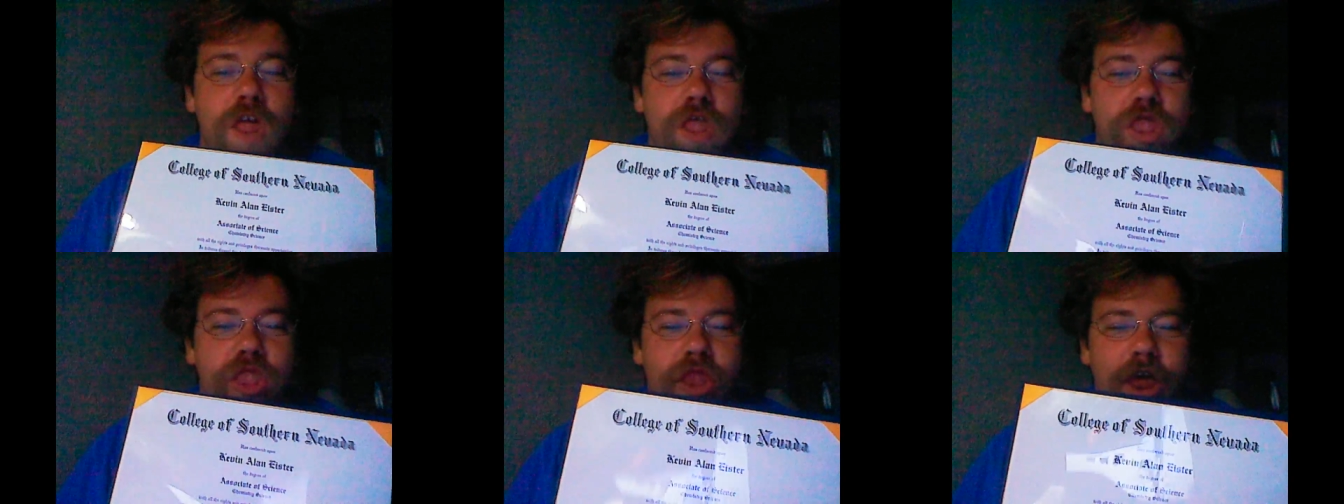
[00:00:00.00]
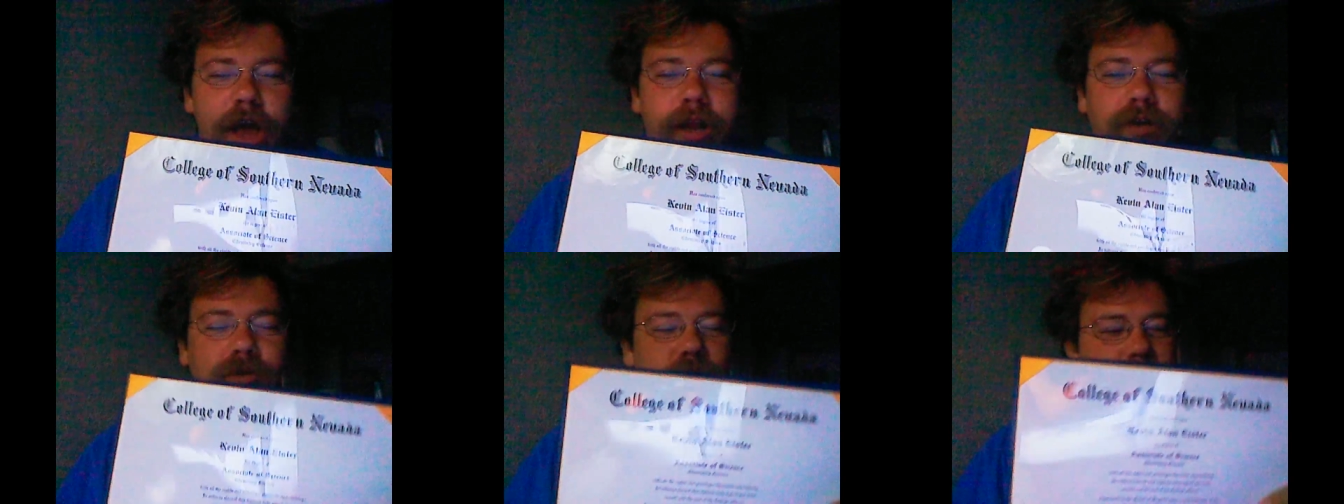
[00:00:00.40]

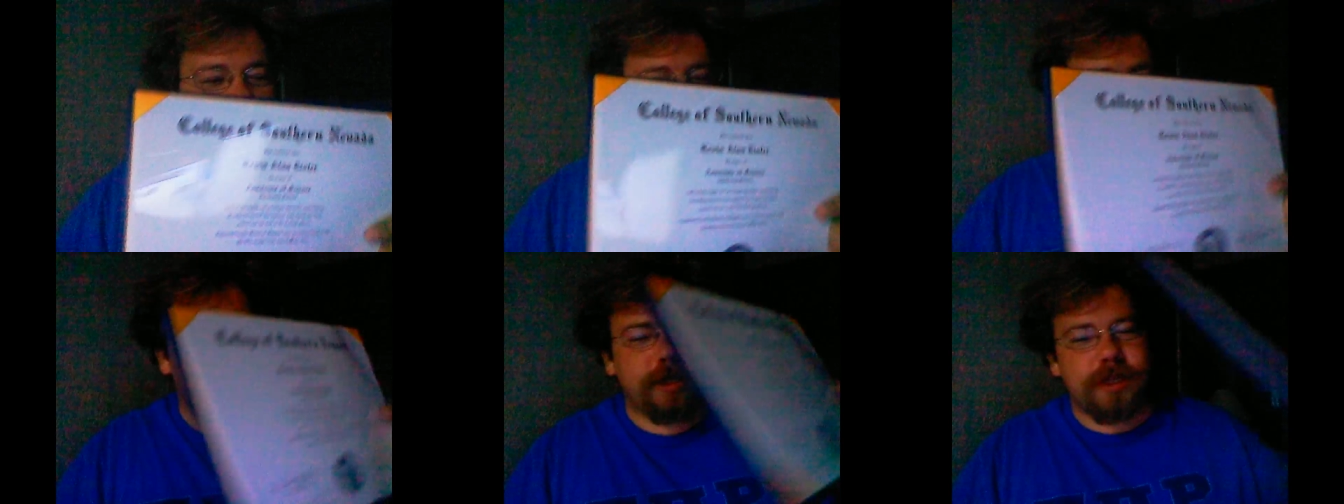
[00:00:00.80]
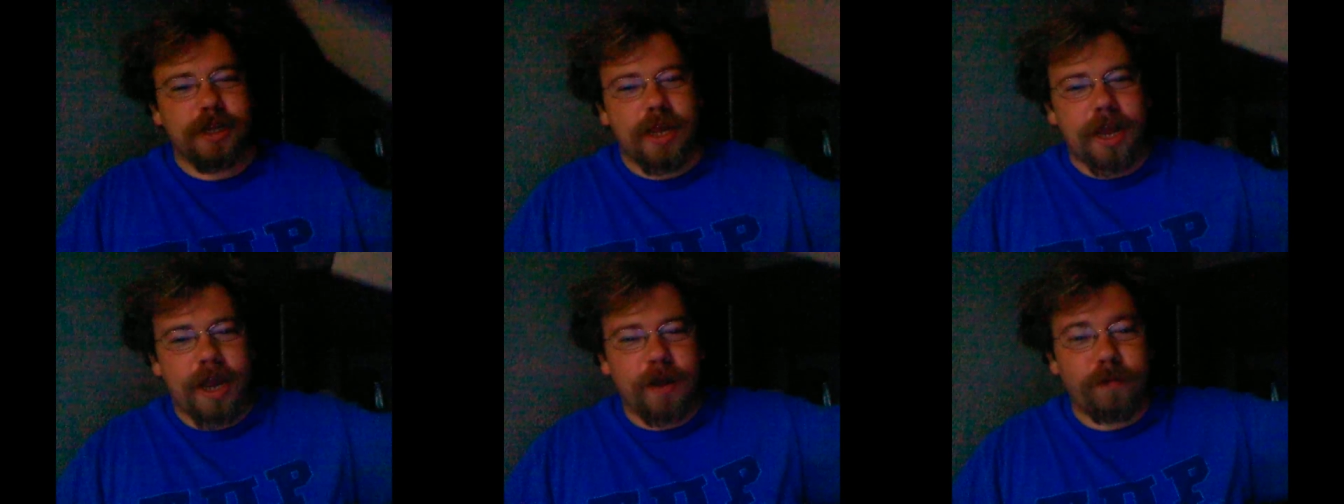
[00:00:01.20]
That's right,
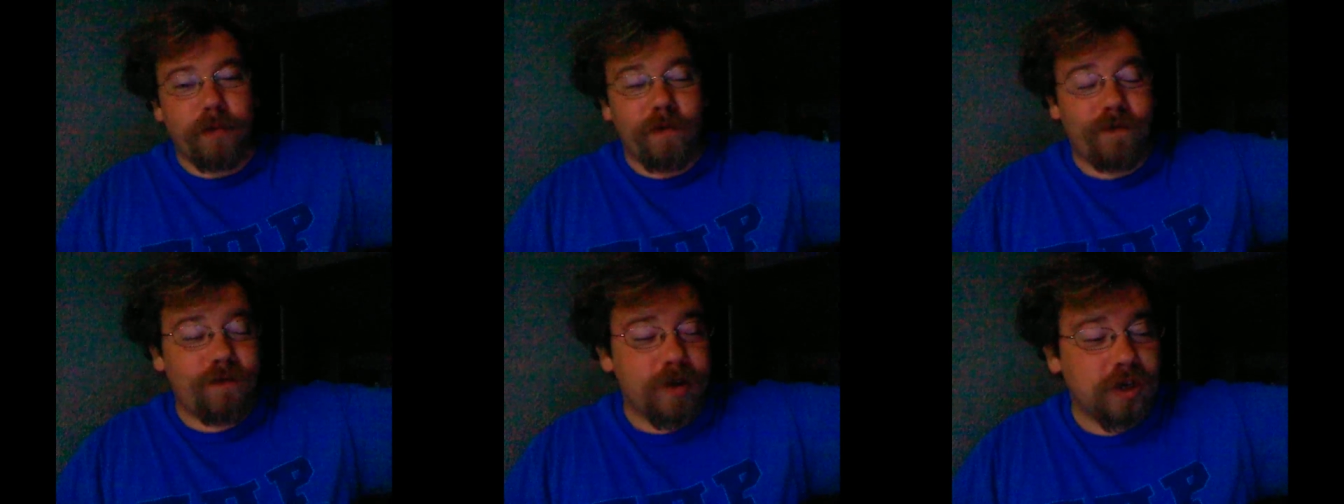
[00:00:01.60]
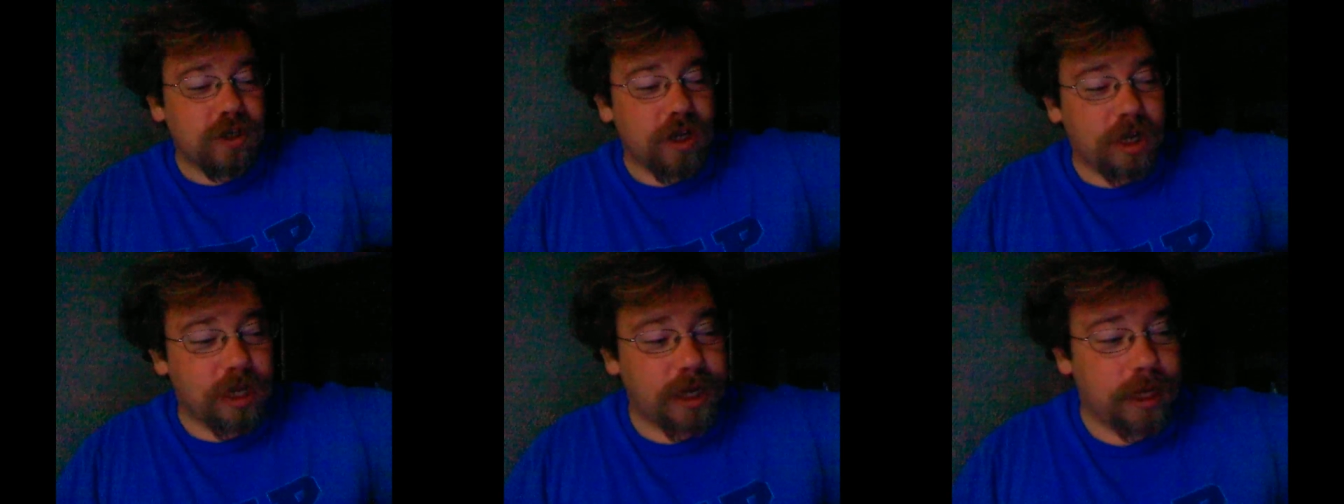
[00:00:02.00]
I'm
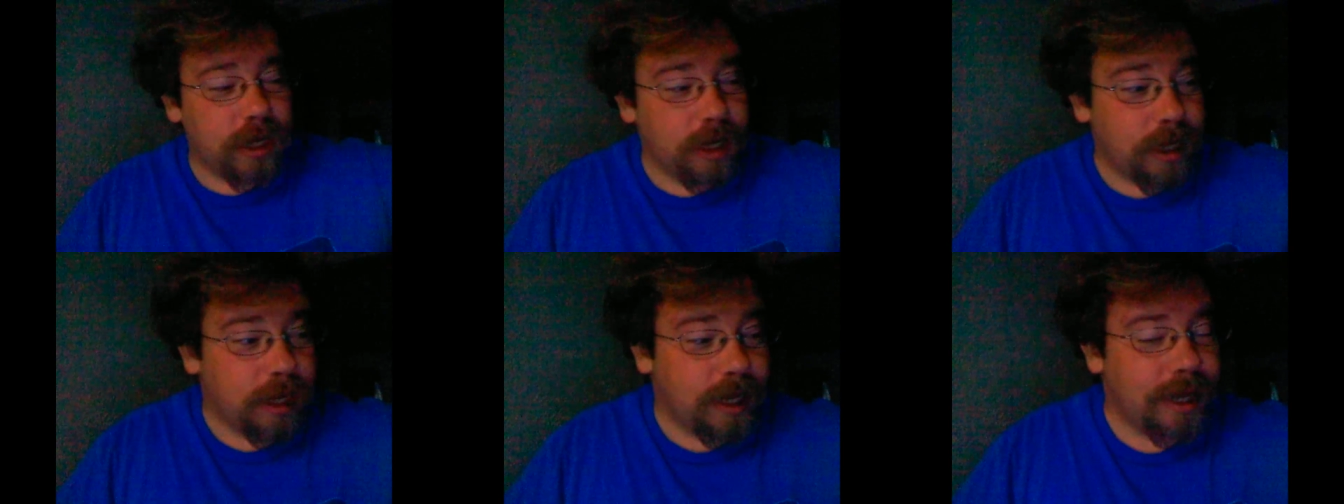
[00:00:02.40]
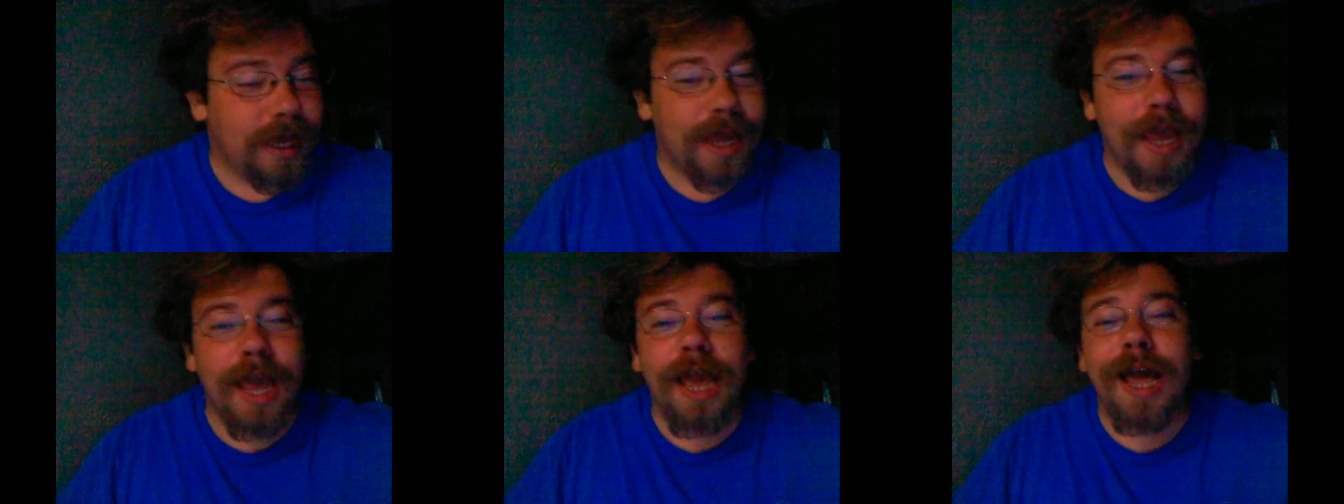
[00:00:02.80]
officially
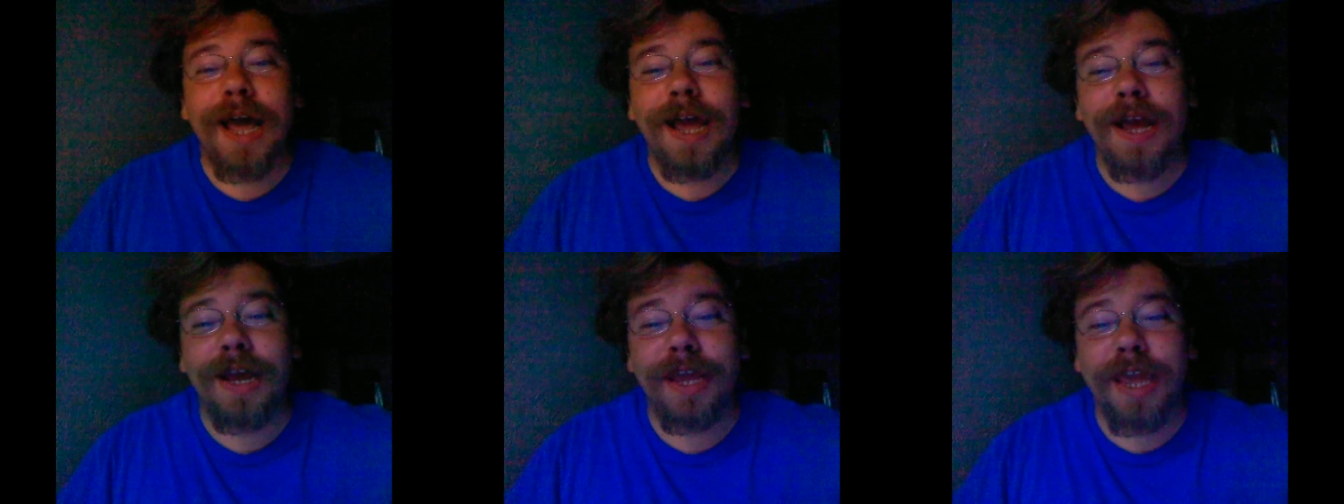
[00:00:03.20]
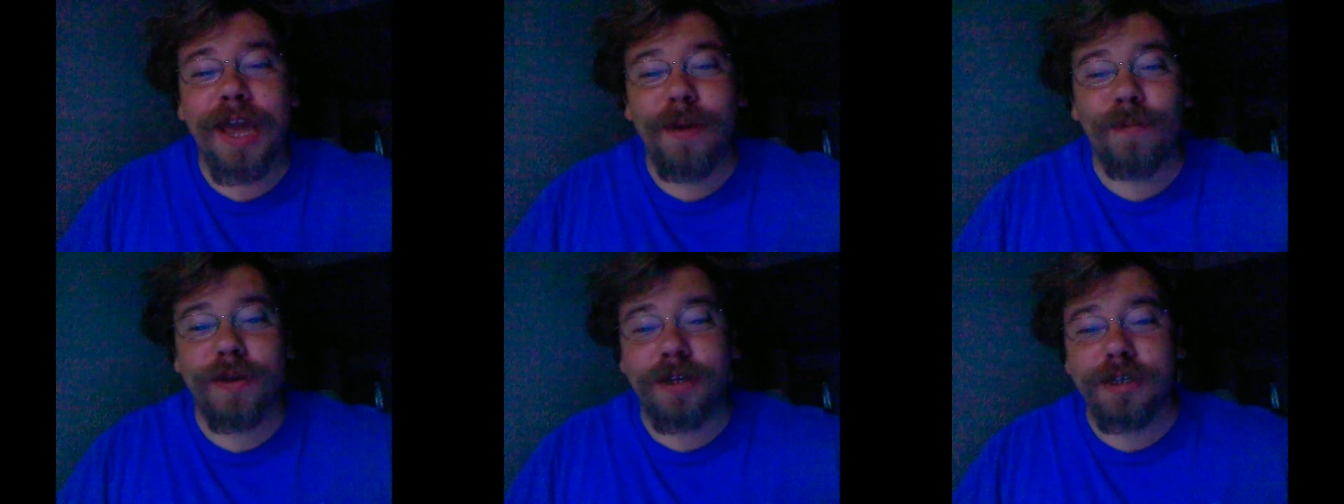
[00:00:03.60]
a
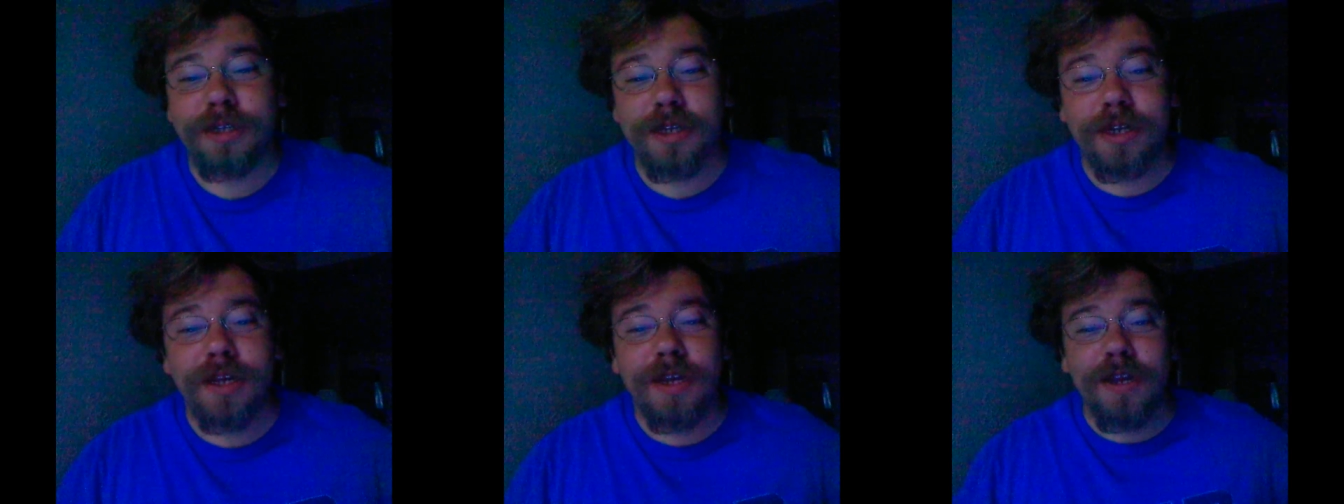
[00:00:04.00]
chemist.